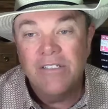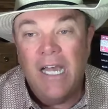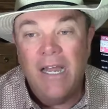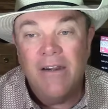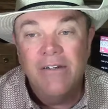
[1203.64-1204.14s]

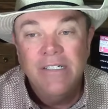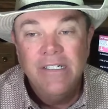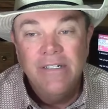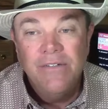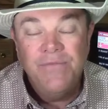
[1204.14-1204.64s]
higher.
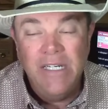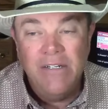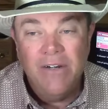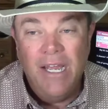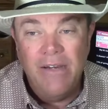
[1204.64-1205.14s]

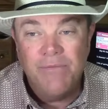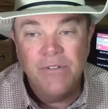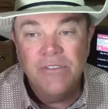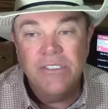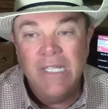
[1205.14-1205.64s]
Feeder
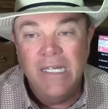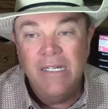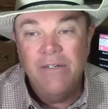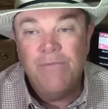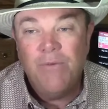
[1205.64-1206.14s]
heifers
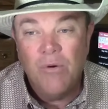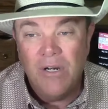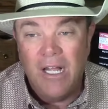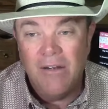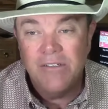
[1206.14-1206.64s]
steady to
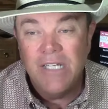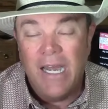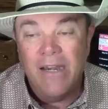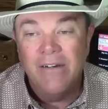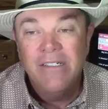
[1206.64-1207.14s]
$4
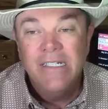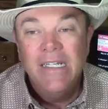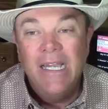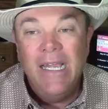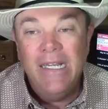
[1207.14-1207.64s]
higher.
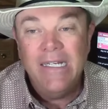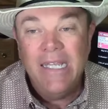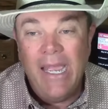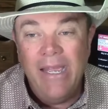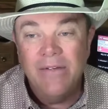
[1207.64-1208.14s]
And
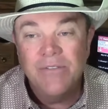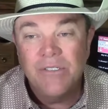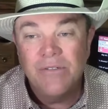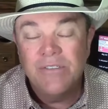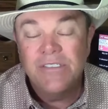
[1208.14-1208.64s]
calves
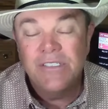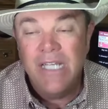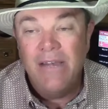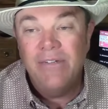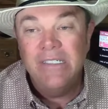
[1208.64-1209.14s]
sold
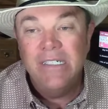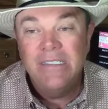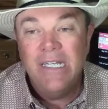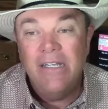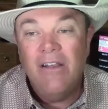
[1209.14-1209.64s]
$7 to
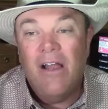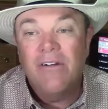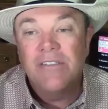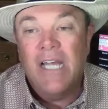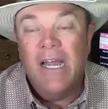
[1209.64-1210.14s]

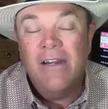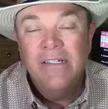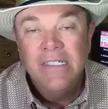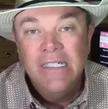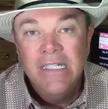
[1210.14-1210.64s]
$10
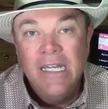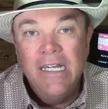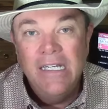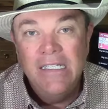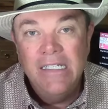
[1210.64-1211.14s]
higher.
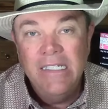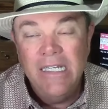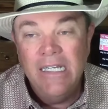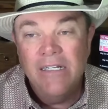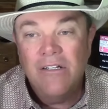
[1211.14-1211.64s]
That
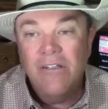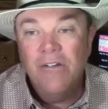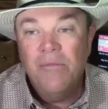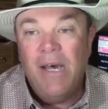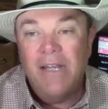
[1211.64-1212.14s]
did
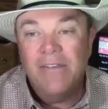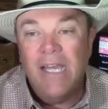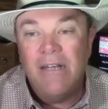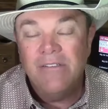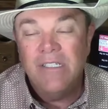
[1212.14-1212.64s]
include about
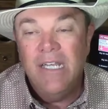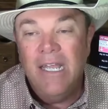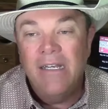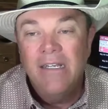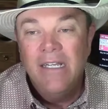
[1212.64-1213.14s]
1,000
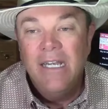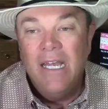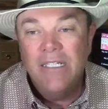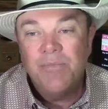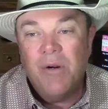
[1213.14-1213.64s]
head
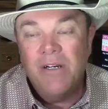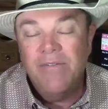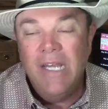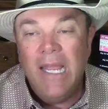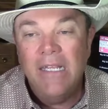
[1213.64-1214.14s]
as part
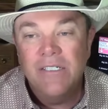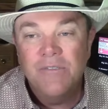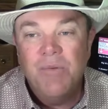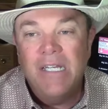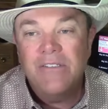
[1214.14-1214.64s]
of an Angus
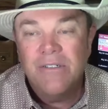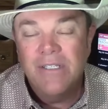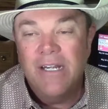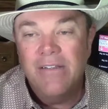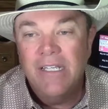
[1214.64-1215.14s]
special
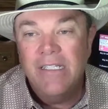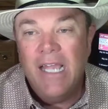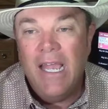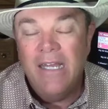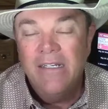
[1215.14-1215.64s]
there that they
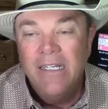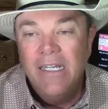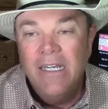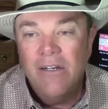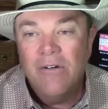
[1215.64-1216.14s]
had
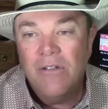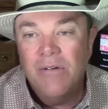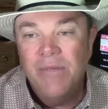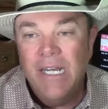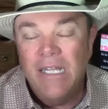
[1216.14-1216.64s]
at
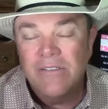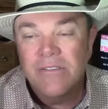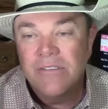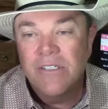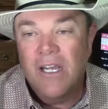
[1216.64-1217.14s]
Oklahoma
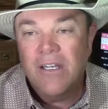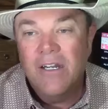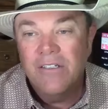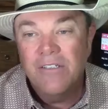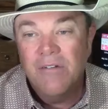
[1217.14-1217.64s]
National
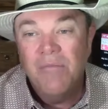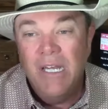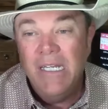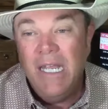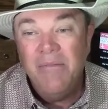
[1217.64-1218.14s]
Stockyards on
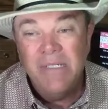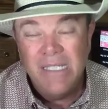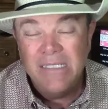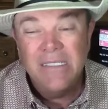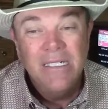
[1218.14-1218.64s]
Monday. But
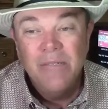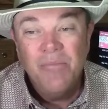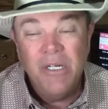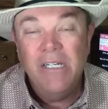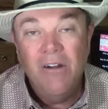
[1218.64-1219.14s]
that's
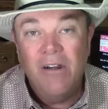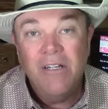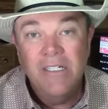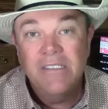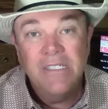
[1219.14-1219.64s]
pretty darn
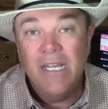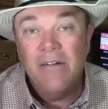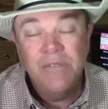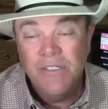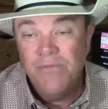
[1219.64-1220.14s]
good
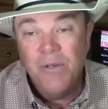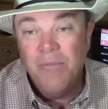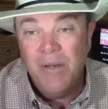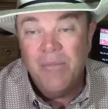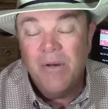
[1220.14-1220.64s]
sale. But if you
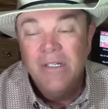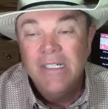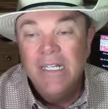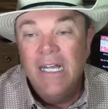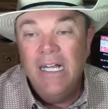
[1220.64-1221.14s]
remember,
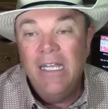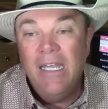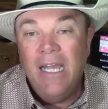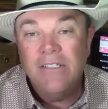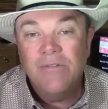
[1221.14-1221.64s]

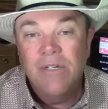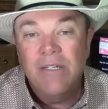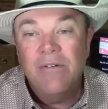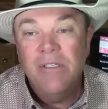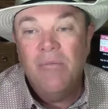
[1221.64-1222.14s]
last
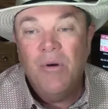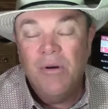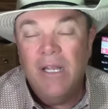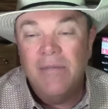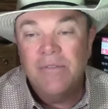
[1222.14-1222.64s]
week when the
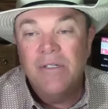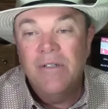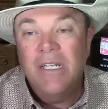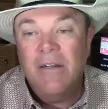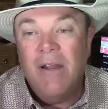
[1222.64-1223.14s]
board
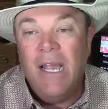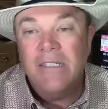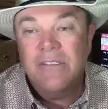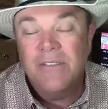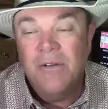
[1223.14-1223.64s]
absolutely
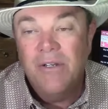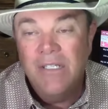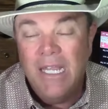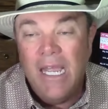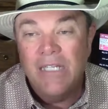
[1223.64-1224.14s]
crashed, so did
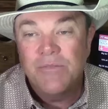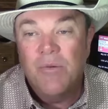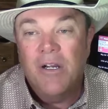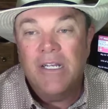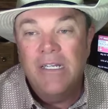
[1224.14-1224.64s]
the cash
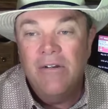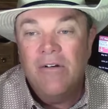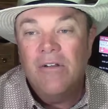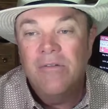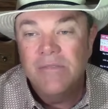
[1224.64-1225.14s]
market in
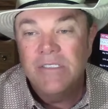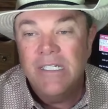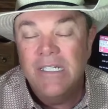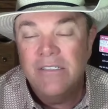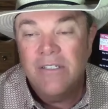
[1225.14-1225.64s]
Oklahoma
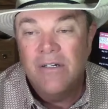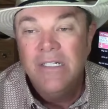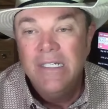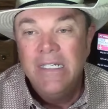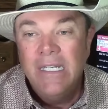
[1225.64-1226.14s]
City.
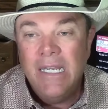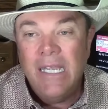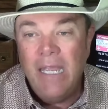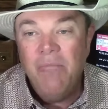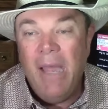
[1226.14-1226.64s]
So it
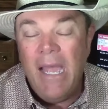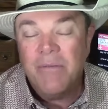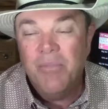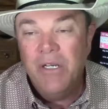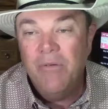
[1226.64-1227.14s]
came
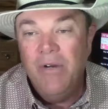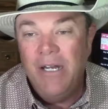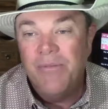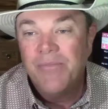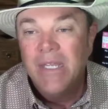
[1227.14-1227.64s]
back pretty
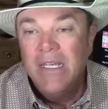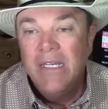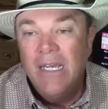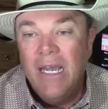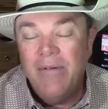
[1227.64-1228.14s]
well.
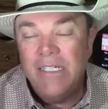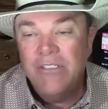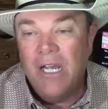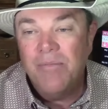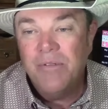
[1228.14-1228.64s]
How about
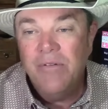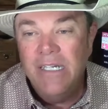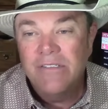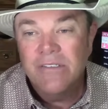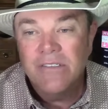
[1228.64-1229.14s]
Joplin
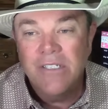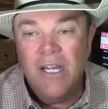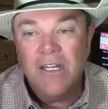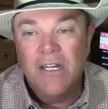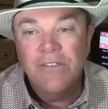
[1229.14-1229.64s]
Regional
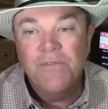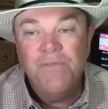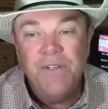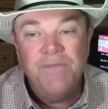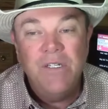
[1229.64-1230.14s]
Stockyards?
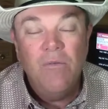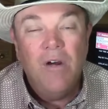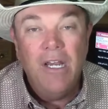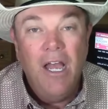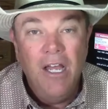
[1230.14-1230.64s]

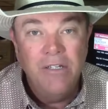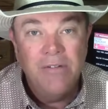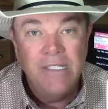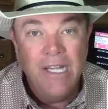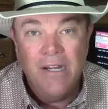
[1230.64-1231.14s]

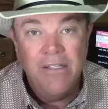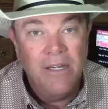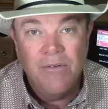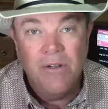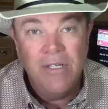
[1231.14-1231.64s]
5,100 there. They
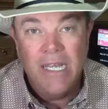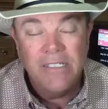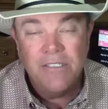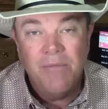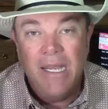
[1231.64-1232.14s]
were only
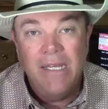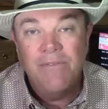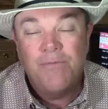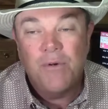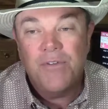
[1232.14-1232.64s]

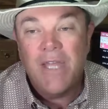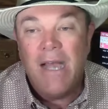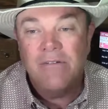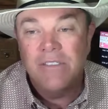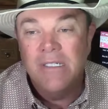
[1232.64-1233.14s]
estimating
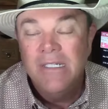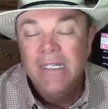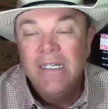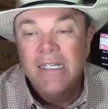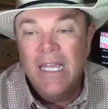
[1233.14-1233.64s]
4,000.
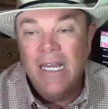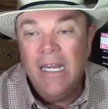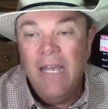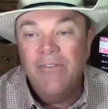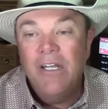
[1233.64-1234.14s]
Got
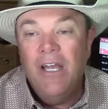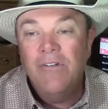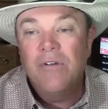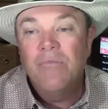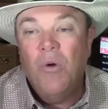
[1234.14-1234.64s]

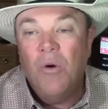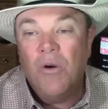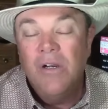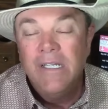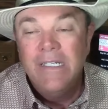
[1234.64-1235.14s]
1,100
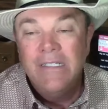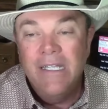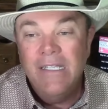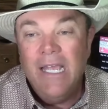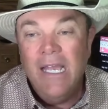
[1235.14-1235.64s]
more
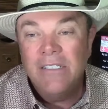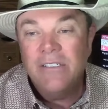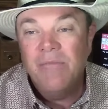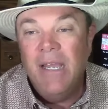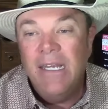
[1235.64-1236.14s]
than they
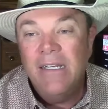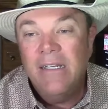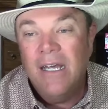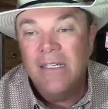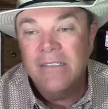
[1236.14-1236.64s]
estimated. A
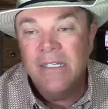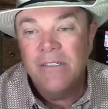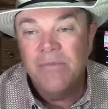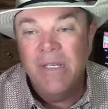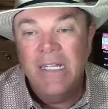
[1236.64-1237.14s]
lot of
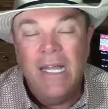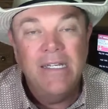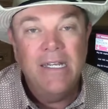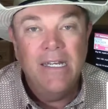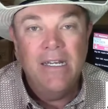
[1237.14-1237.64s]
sales be
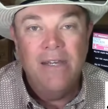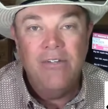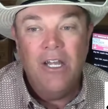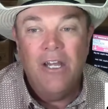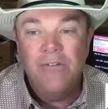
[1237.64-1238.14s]
glad to get
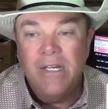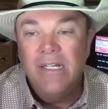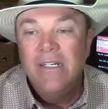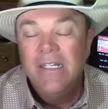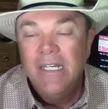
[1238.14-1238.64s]

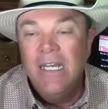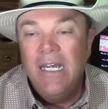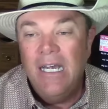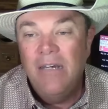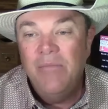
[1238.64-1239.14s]
1,100.
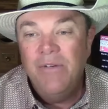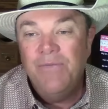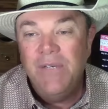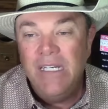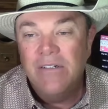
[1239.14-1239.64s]
But
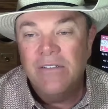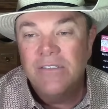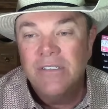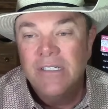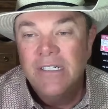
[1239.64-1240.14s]

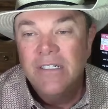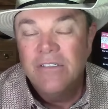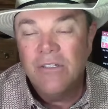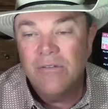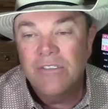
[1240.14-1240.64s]
feeders
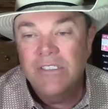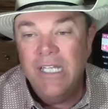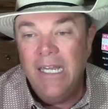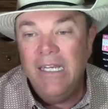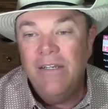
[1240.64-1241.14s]
sold
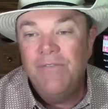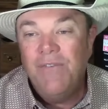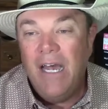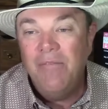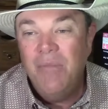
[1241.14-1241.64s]
steady to
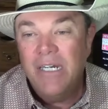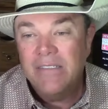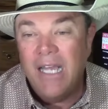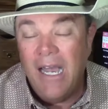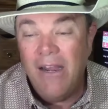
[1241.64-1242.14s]

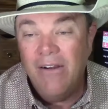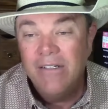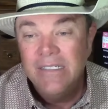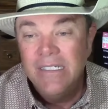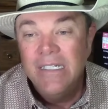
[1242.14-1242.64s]
$5 higher.